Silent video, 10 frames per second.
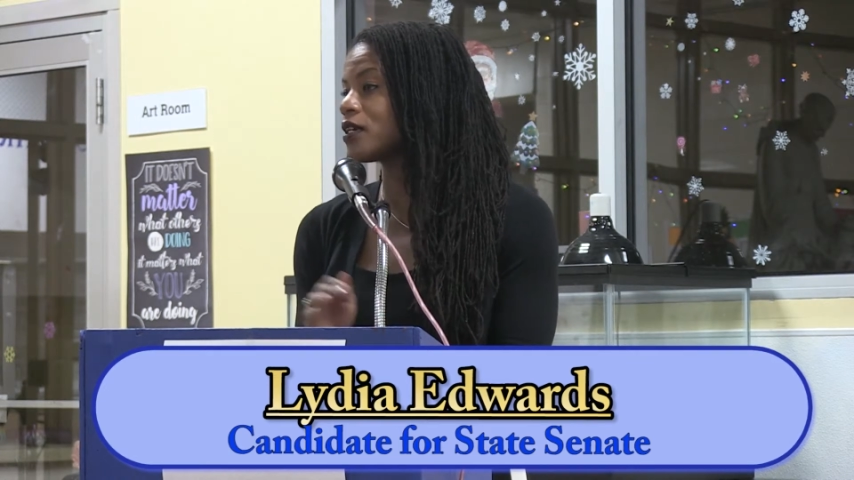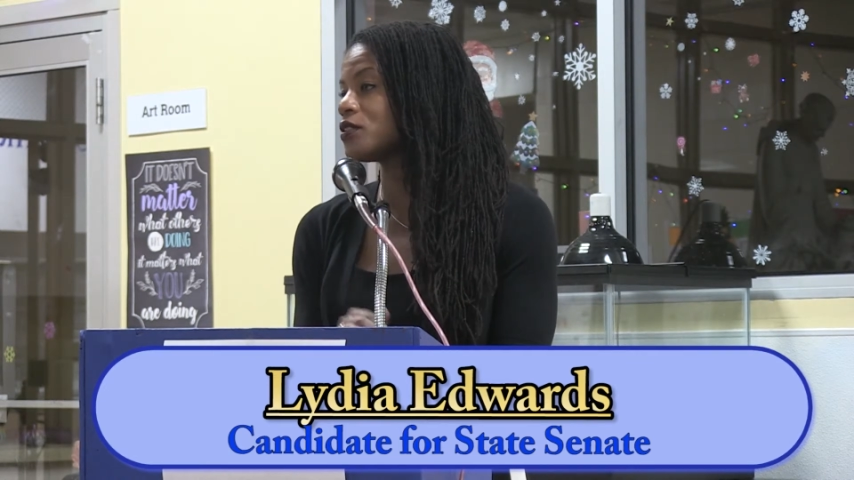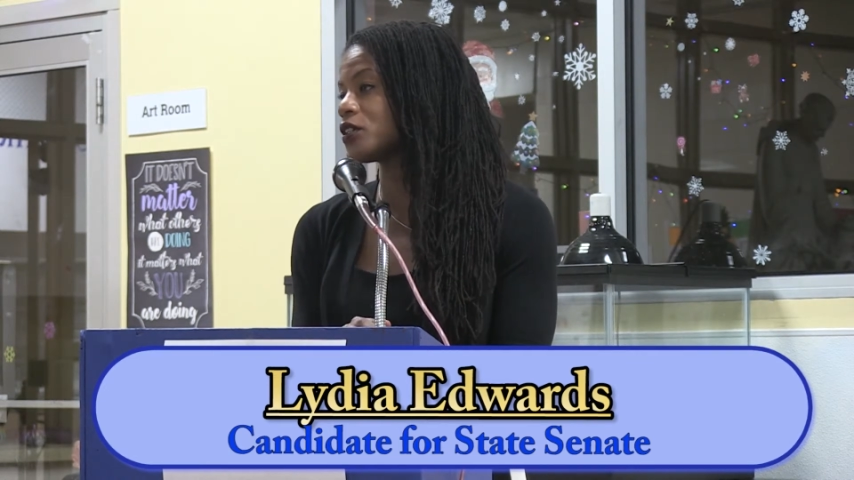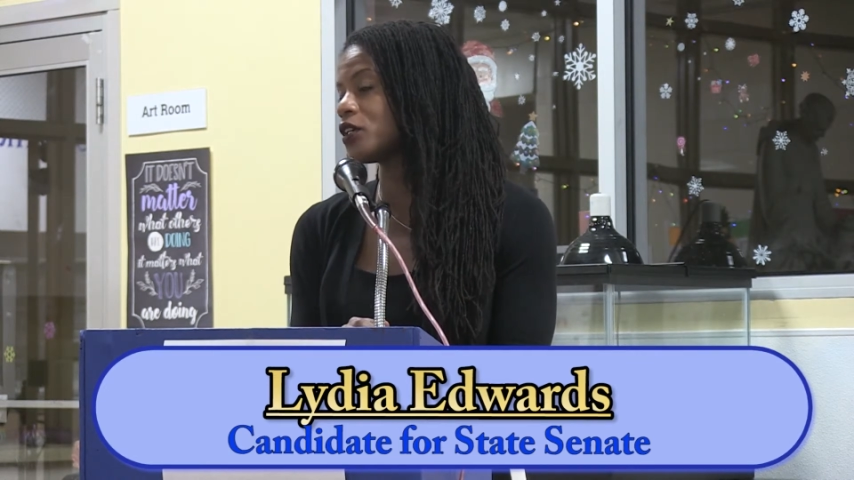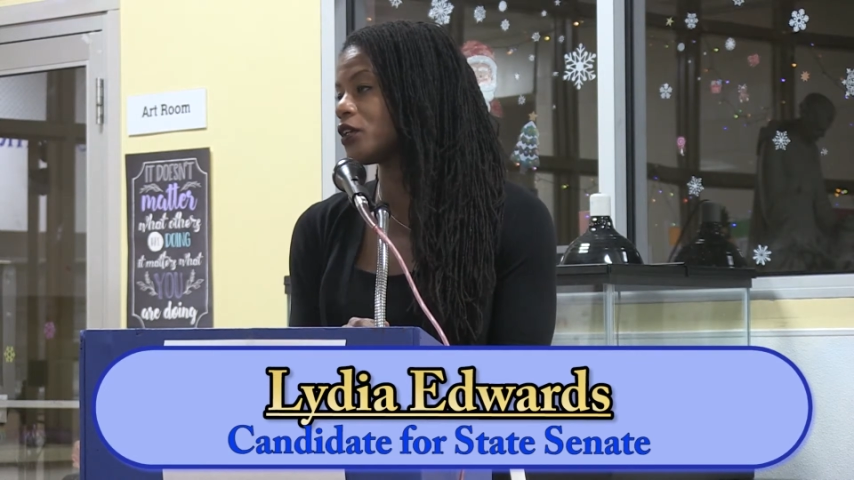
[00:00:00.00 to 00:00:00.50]

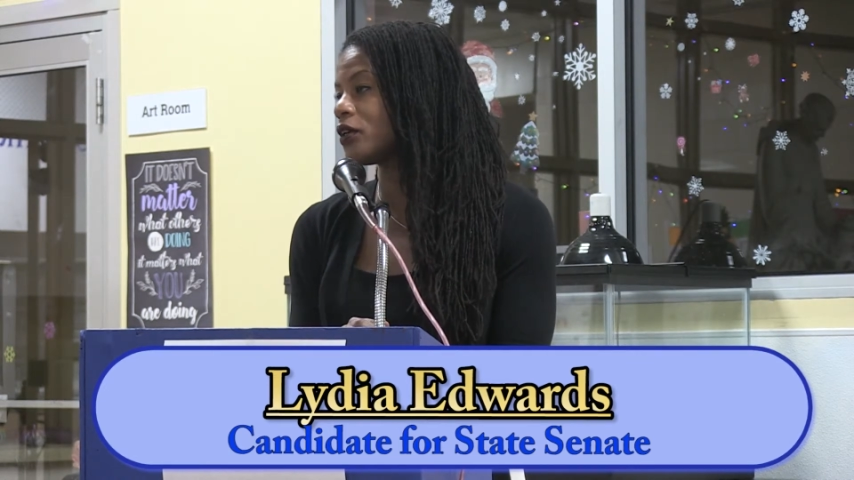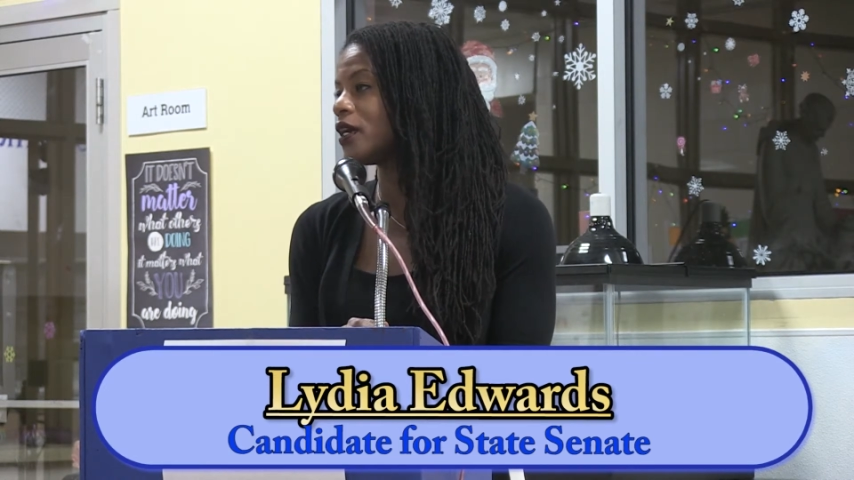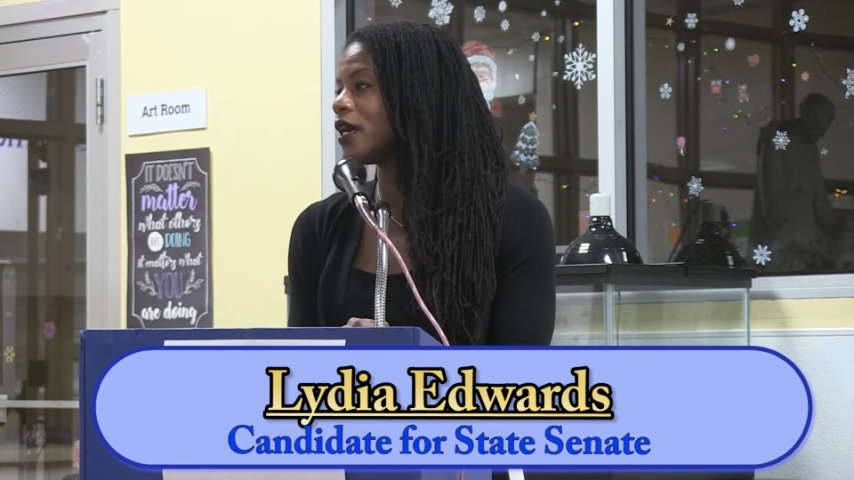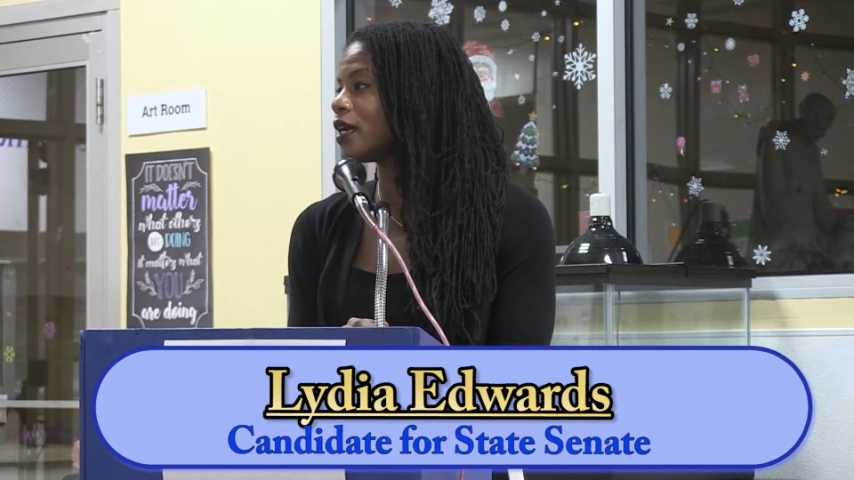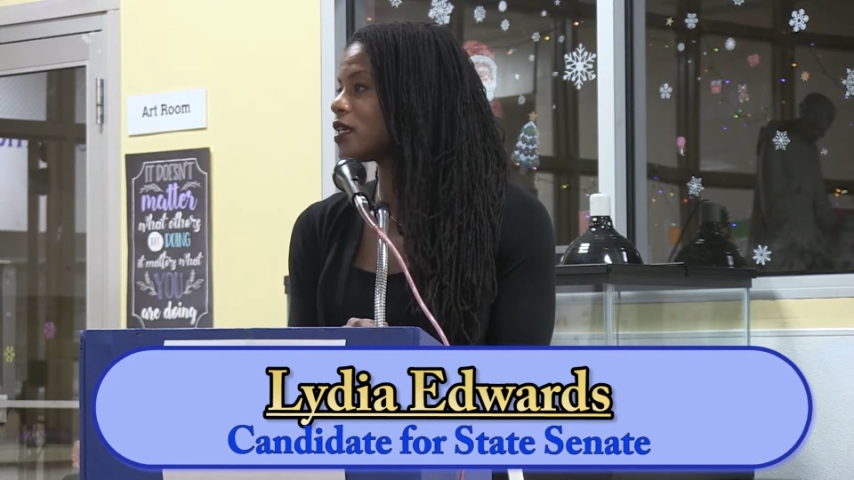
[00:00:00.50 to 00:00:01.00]

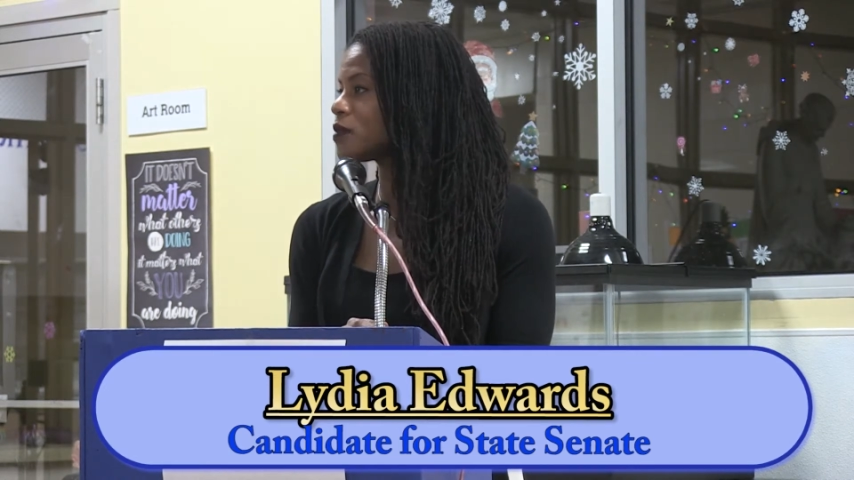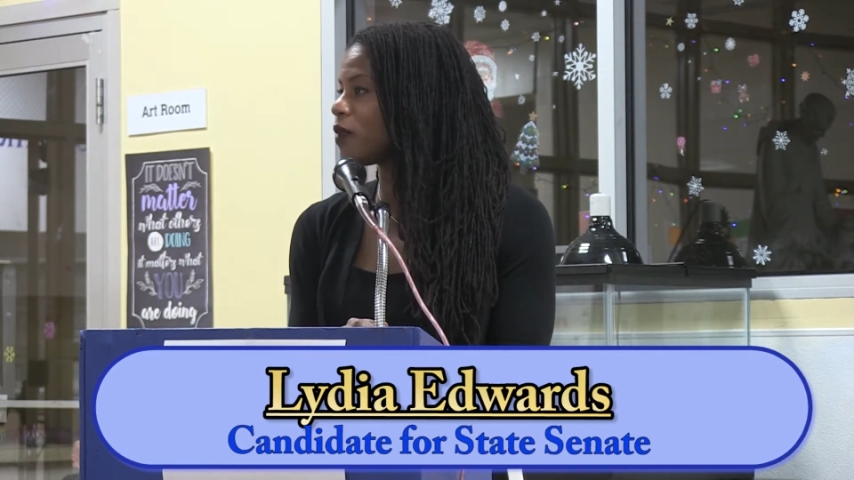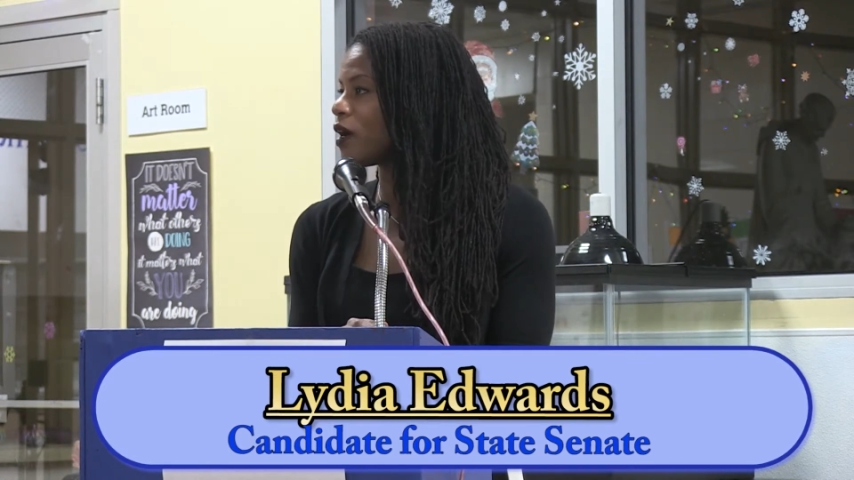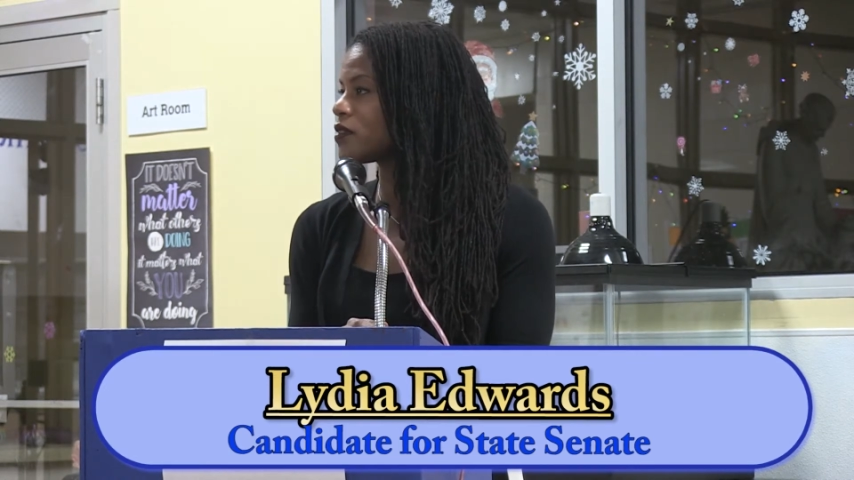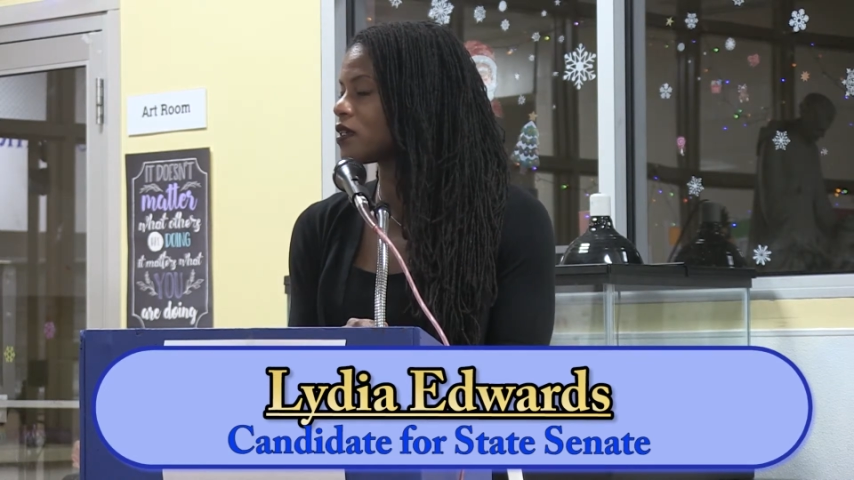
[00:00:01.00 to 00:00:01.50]
insecure in East
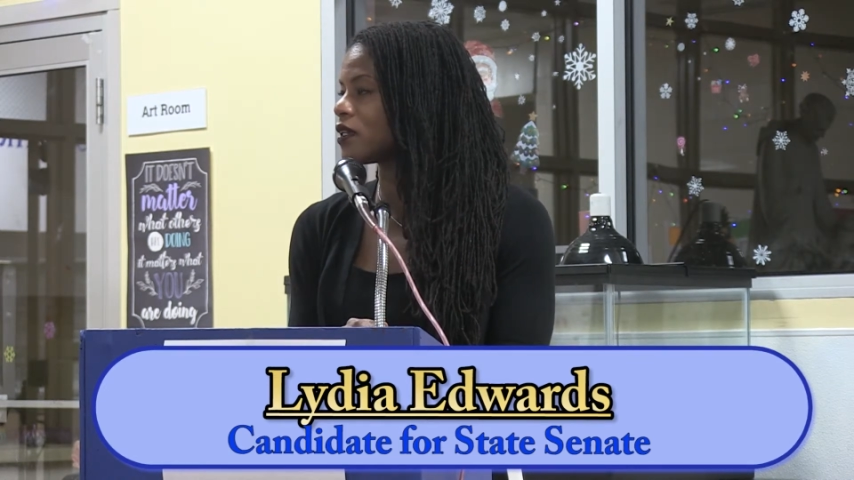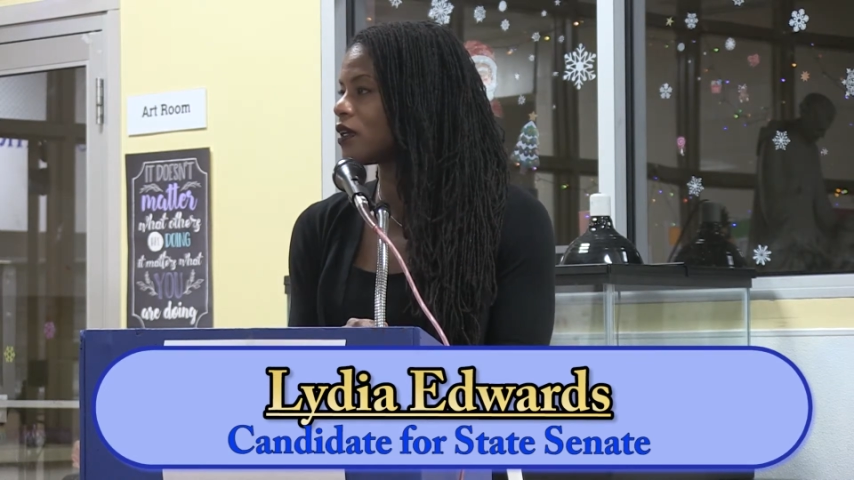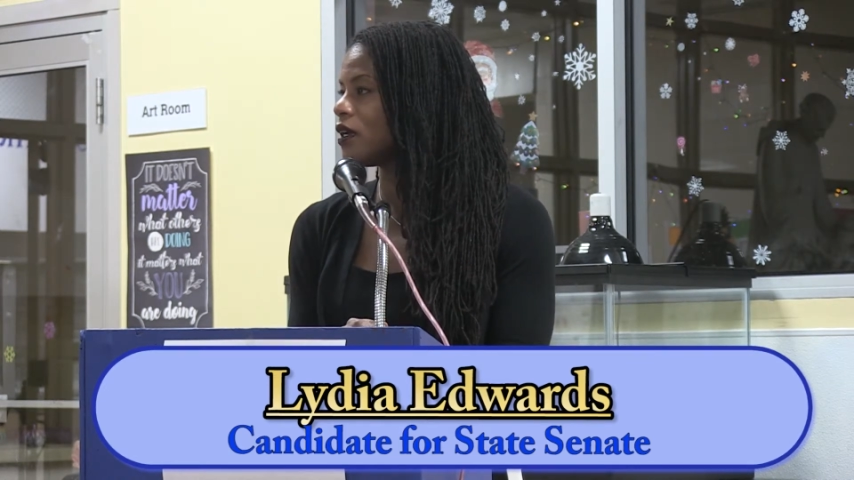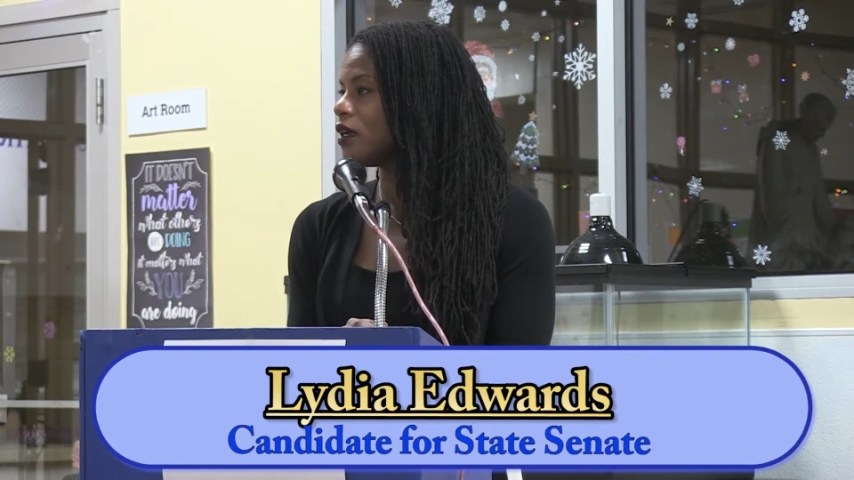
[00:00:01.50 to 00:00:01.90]
Boston,